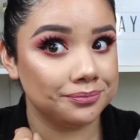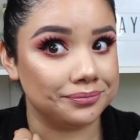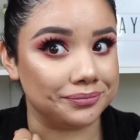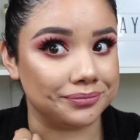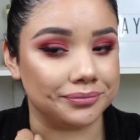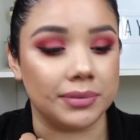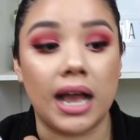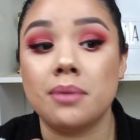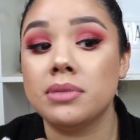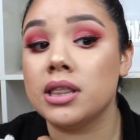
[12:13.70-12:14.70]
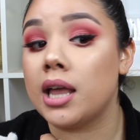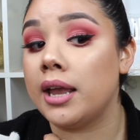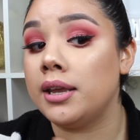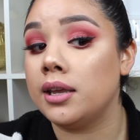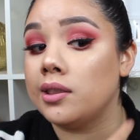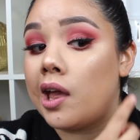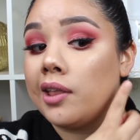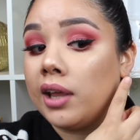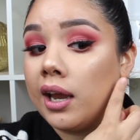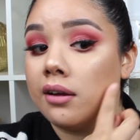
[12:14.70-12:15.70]
I'm liking
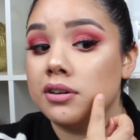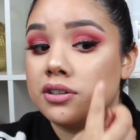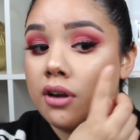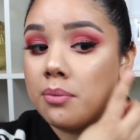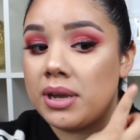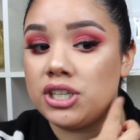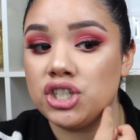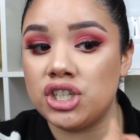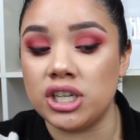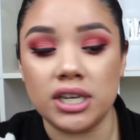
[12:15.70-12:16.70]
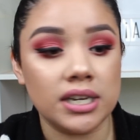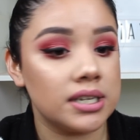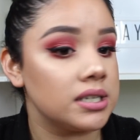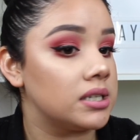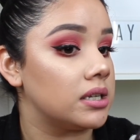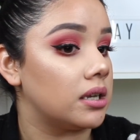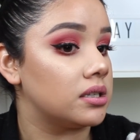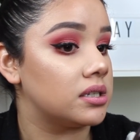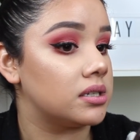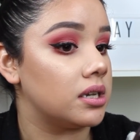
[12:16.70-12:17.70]
that. The areas around my cheeks
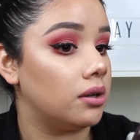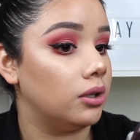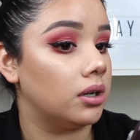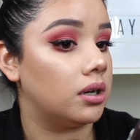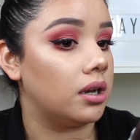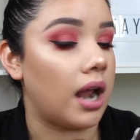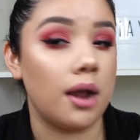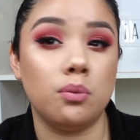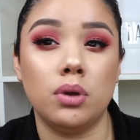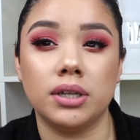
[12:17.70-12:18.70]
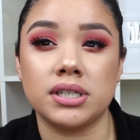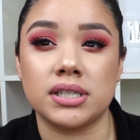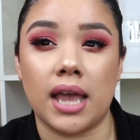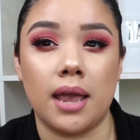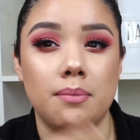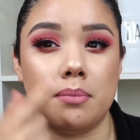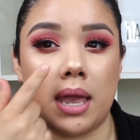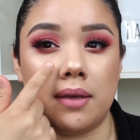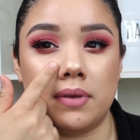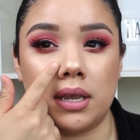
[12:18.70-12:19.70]
still look good. I will say
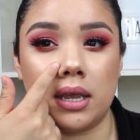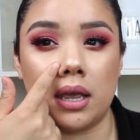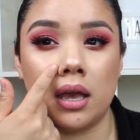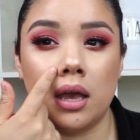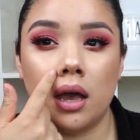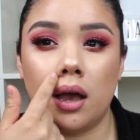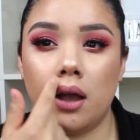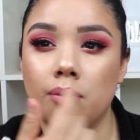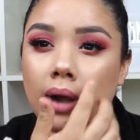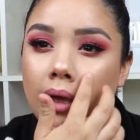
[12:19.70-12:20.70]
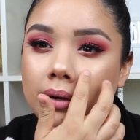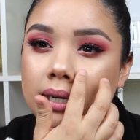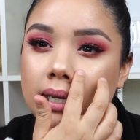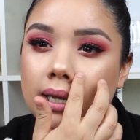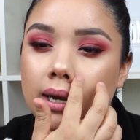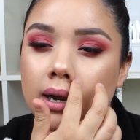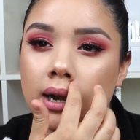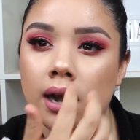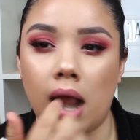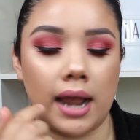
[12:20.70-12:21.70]
maybe around
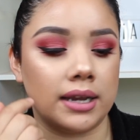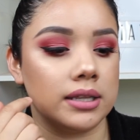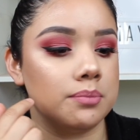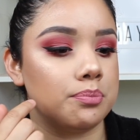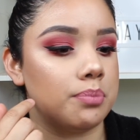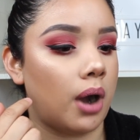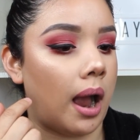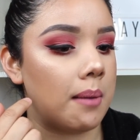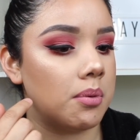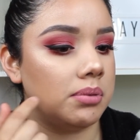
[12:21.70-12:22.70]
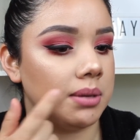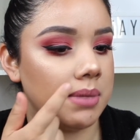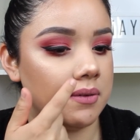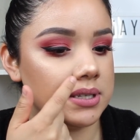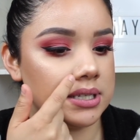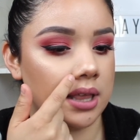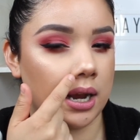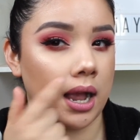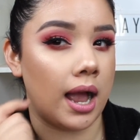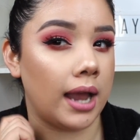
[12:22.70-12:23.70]
here, I can probably maybe see
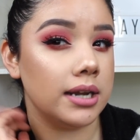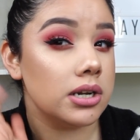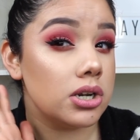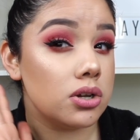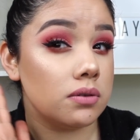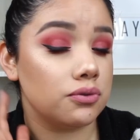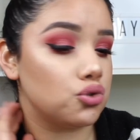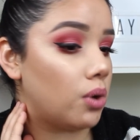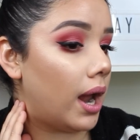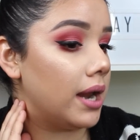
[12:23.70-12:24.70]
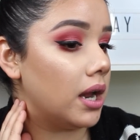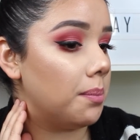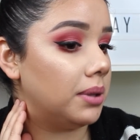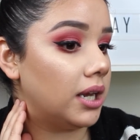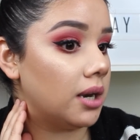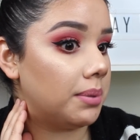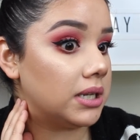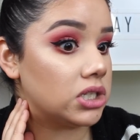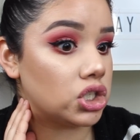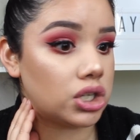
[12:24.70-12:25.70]
that kind of drying up later,
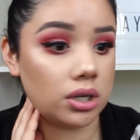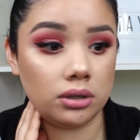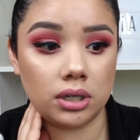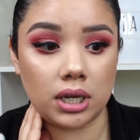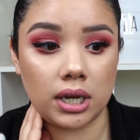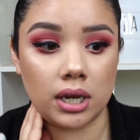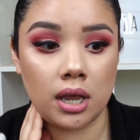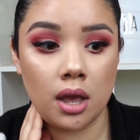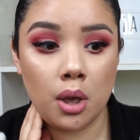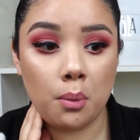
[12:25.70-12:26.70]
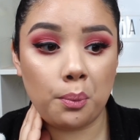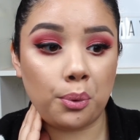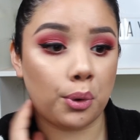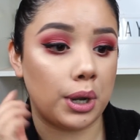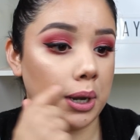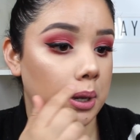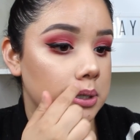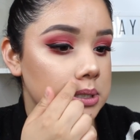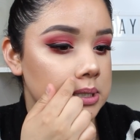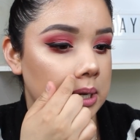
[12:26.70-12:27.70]
but it's still looking pretty
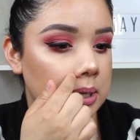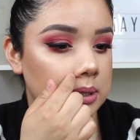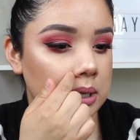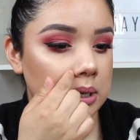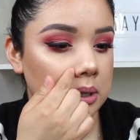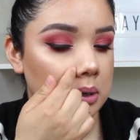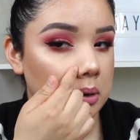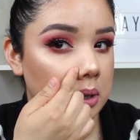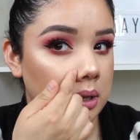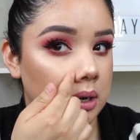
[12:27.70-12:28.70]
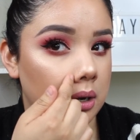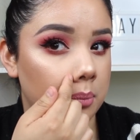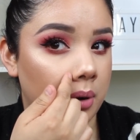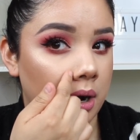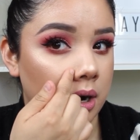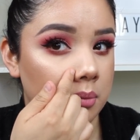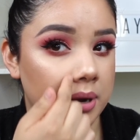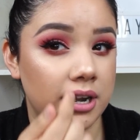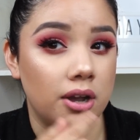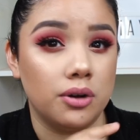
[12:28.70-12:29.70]
good. Just like the little inner part of
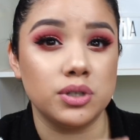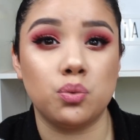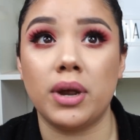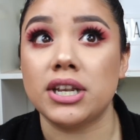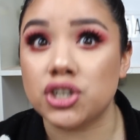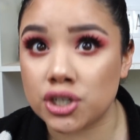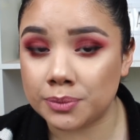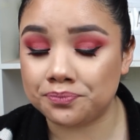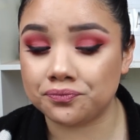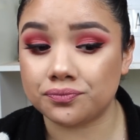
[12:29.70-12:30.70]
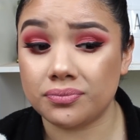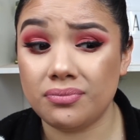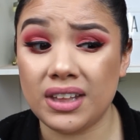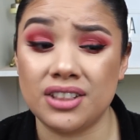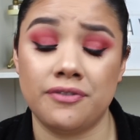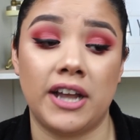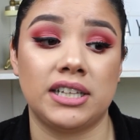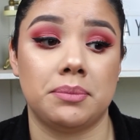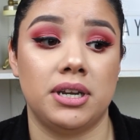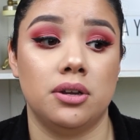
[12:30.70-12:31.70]
my nose, which the
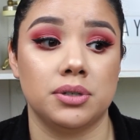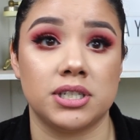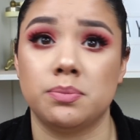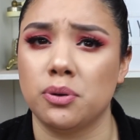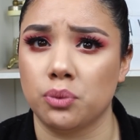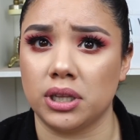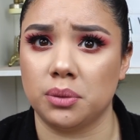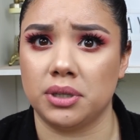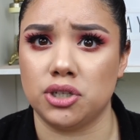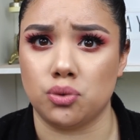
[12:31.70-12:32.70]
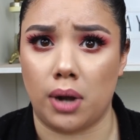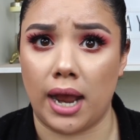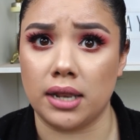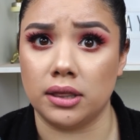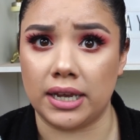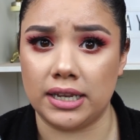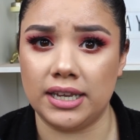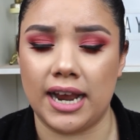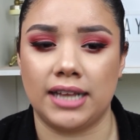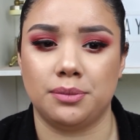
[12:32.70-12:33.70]
fact that my nose has been really dry
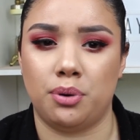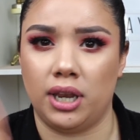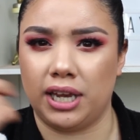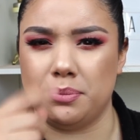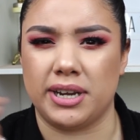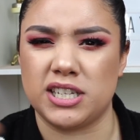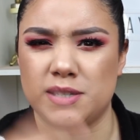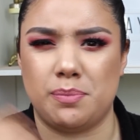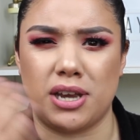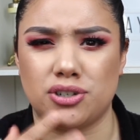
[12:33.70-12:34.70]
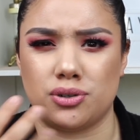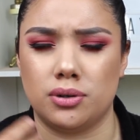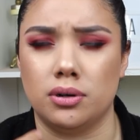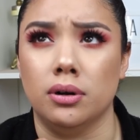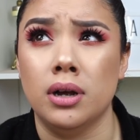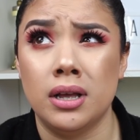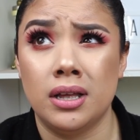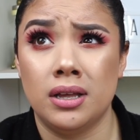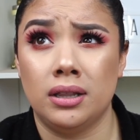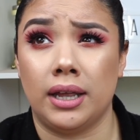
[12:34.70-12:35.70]
lately, I had to put like my special,
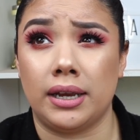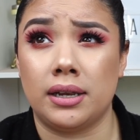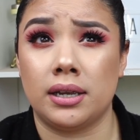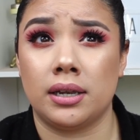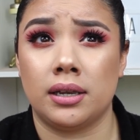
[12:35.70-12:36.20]
like,